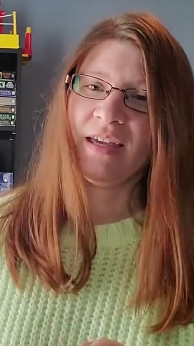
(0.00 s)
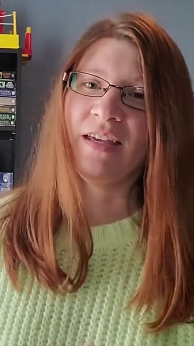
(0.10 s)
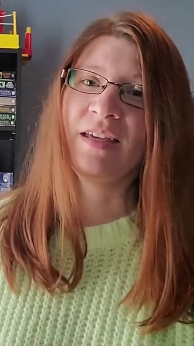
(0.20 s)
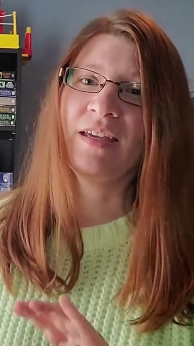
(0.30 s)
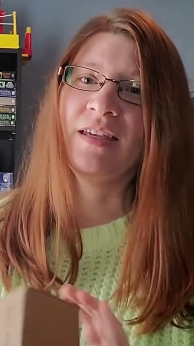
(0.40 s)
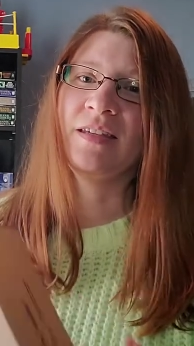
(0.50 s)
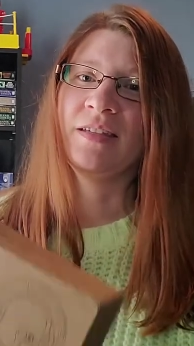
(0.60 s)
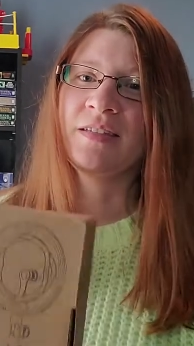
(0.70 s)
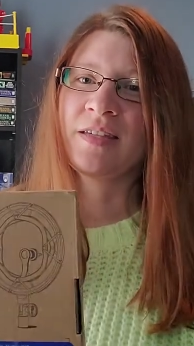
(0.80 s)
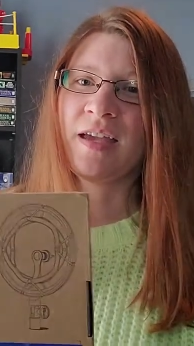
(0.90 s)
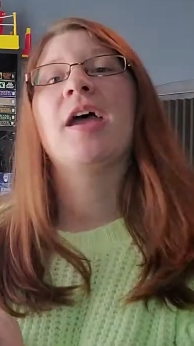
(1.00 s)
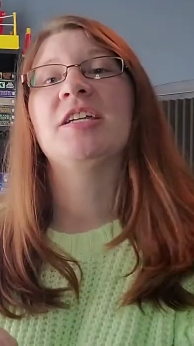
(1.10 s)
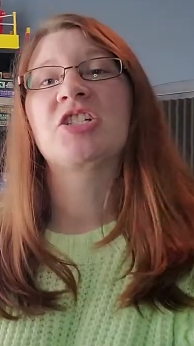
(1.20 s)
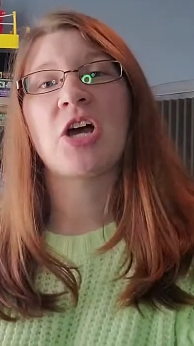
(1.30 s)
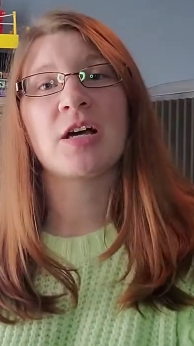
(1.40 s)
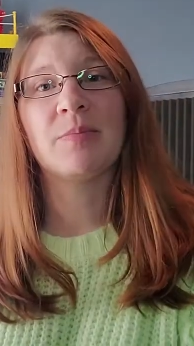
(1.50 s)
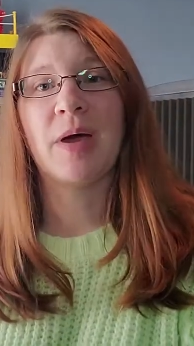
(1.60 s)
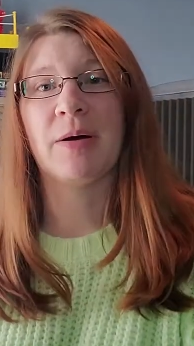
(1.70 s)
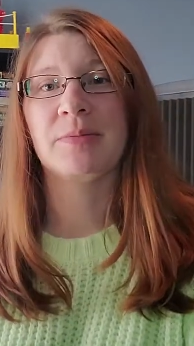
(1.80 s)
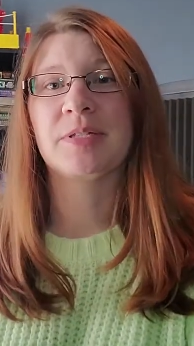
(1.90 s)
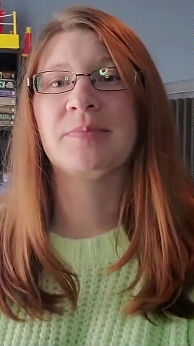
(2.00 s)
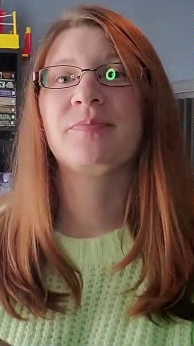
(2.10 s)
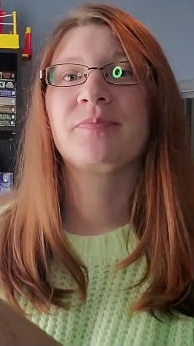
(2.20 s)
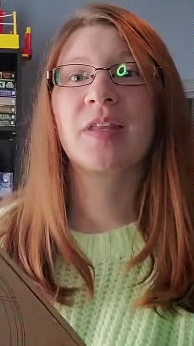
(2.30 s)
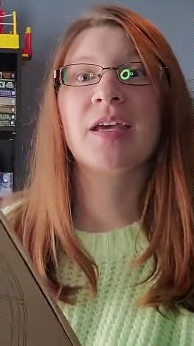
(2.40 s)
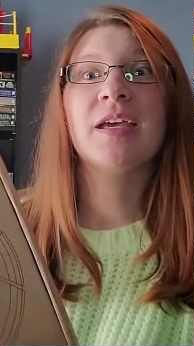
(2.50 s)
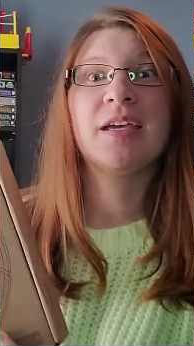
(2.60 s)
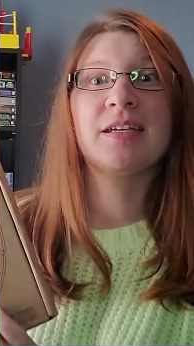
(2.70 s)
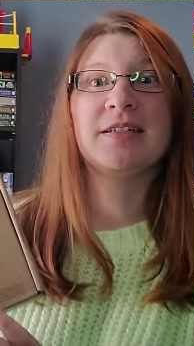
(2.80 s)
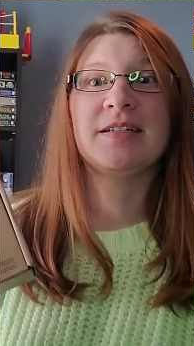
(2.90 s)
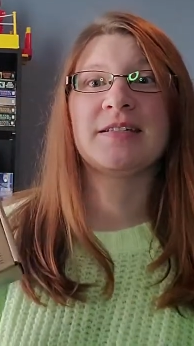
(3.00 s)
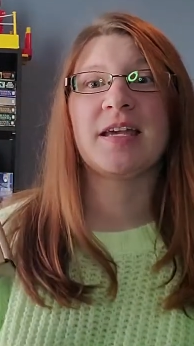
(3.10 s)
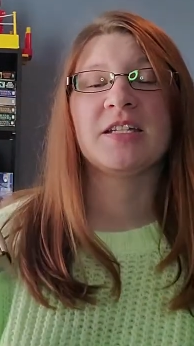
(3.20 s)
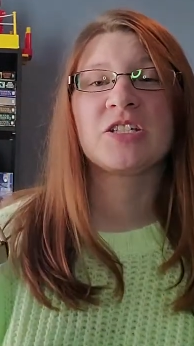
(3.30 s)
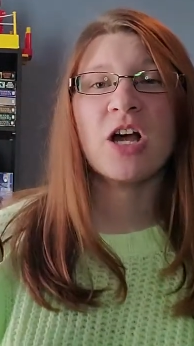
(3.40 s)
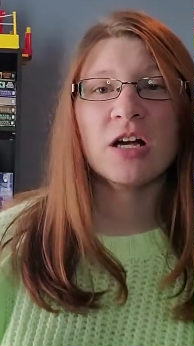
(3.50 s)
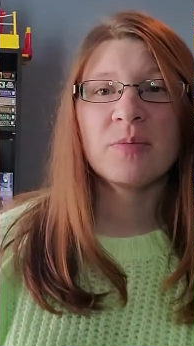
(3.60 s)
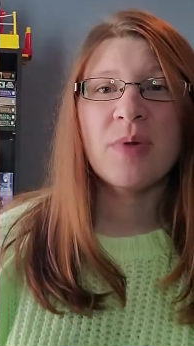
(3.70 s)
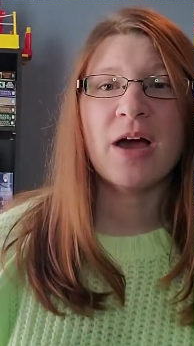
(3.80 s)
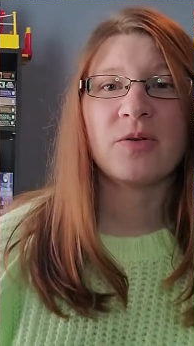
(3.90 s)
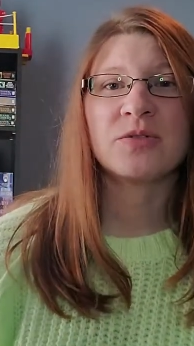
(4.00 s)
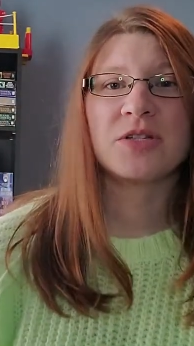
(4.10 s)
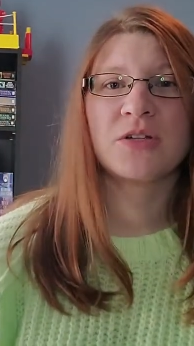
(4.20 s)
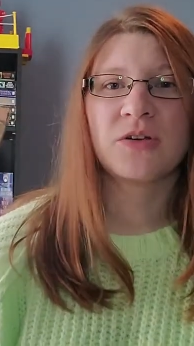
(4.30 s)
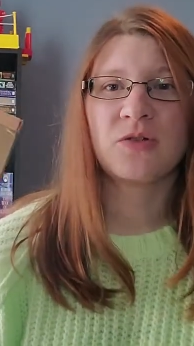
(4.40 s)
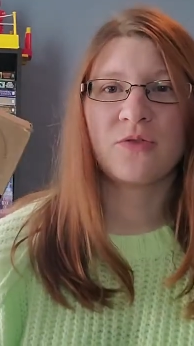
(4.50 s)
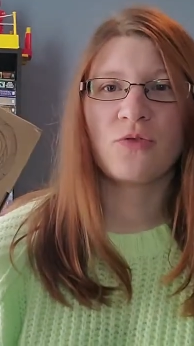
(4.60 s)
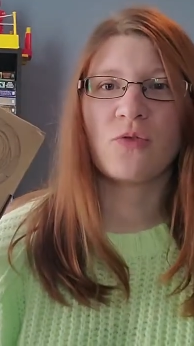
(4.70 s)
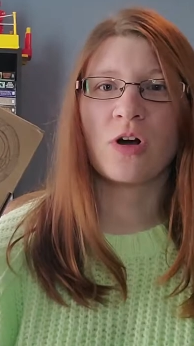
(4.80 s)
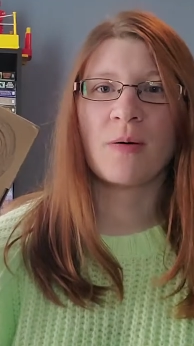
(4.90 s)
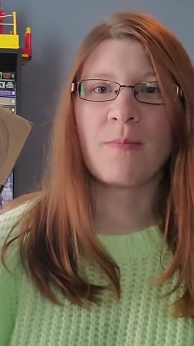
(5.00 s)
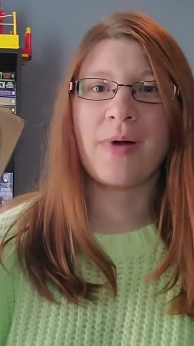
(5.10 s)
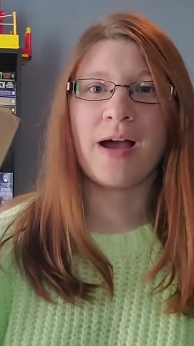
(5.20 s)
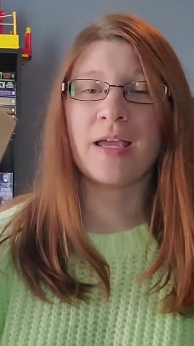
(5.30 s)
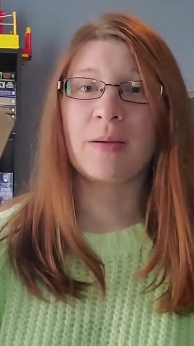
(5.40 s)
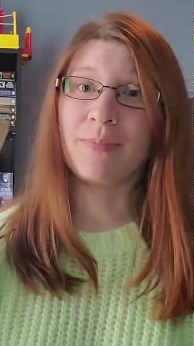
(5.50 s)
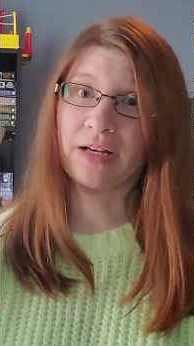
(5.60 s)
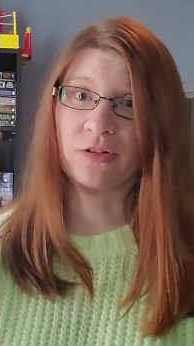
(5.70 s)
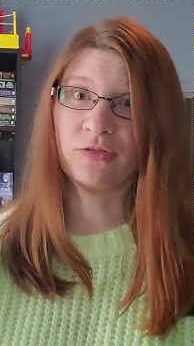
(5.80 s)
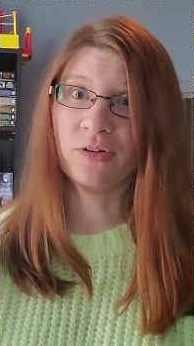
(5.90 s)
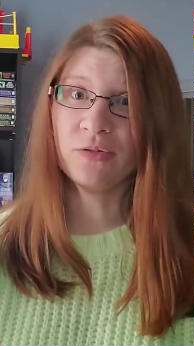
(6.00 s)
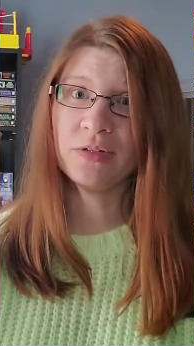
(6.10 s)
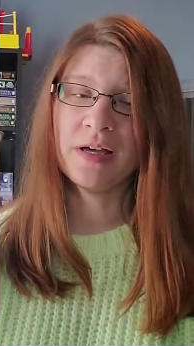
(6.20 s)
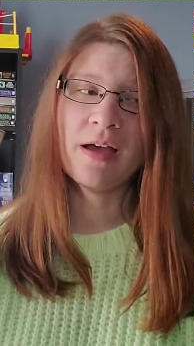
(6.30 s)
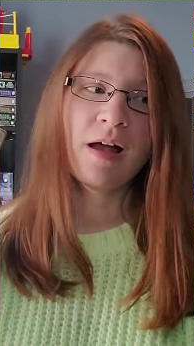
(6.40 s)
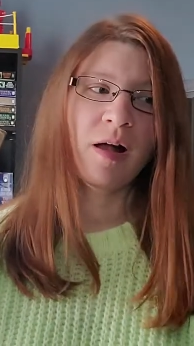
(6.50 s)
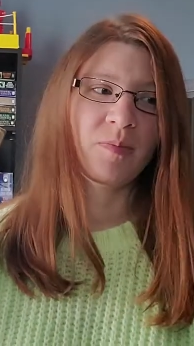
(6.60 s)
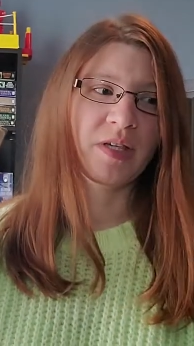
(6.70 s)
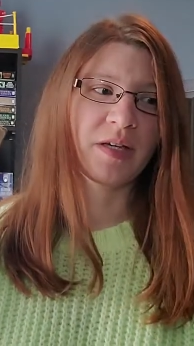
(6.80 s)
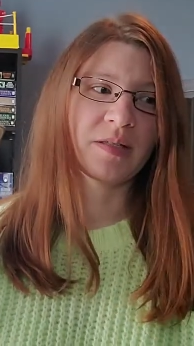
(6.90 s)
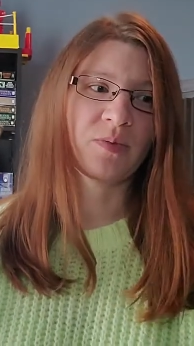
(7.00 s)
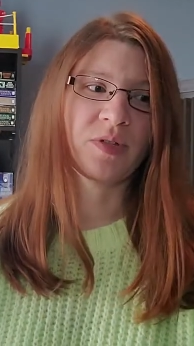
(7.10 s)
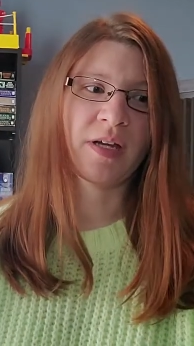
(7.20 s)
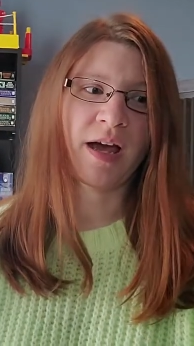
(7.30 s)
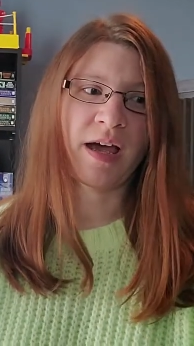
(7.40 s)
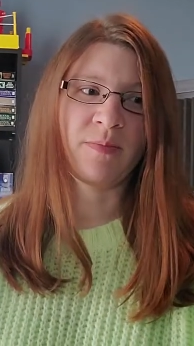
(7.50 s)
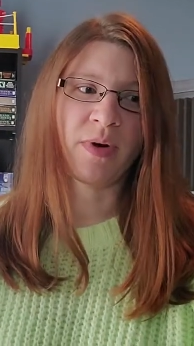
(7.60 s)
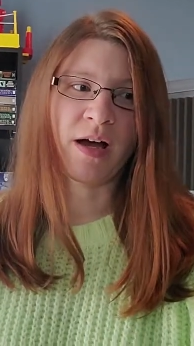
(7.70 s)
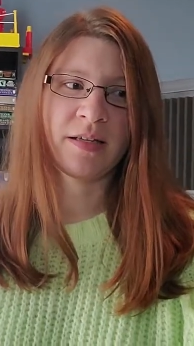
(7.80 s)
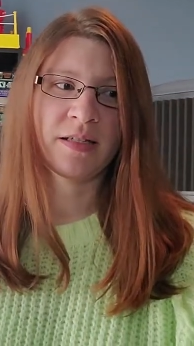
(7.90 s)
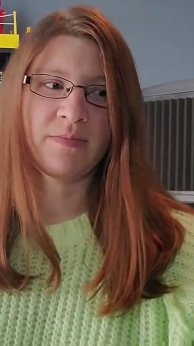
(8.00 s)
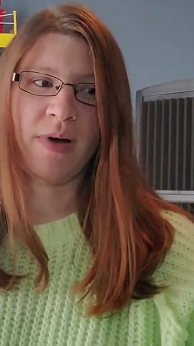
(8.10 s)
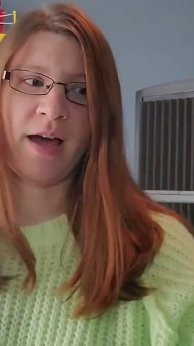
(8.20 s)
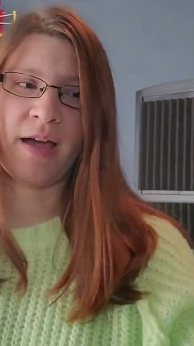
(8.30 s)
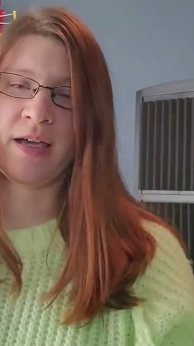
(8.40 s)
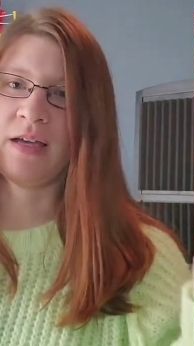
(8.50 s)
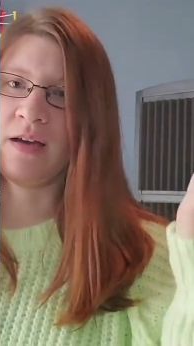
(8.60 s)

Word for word: It is a shock mount. It is a shock mount for my microphone, because when I bought my